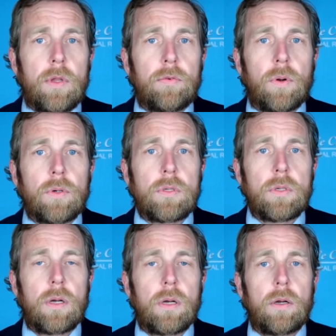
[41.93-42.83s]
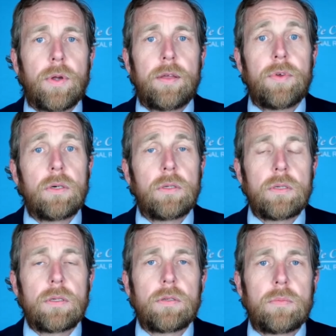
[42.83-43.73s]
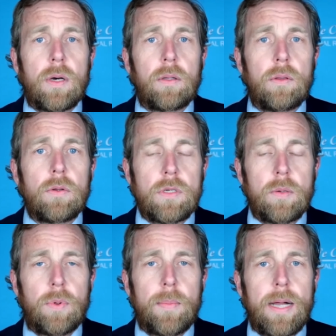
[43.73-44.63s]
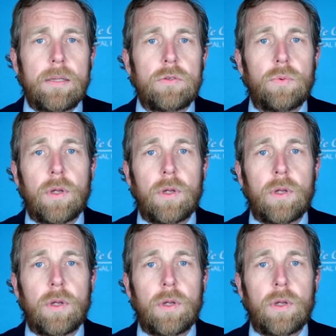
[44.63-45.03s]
And of course, grave illnesses among those diplomats.